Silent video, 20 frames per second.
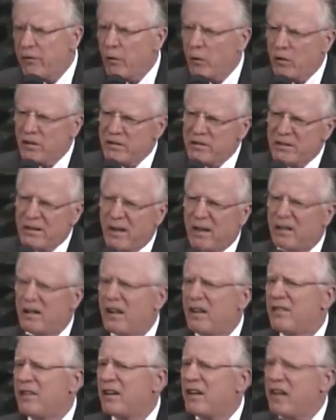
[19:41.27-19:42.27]
thorns
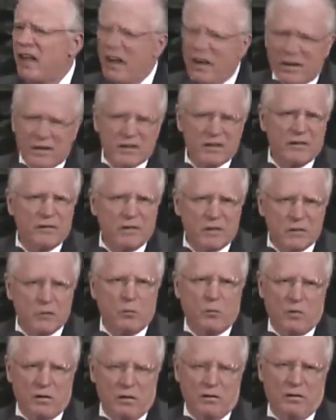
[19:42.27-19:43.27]
are the cares of this
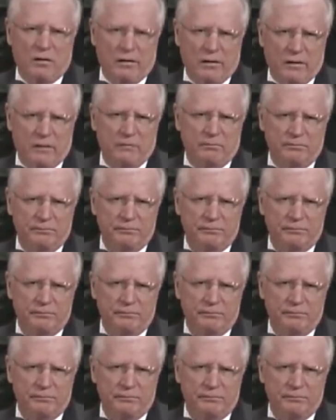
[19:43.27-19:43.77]
world.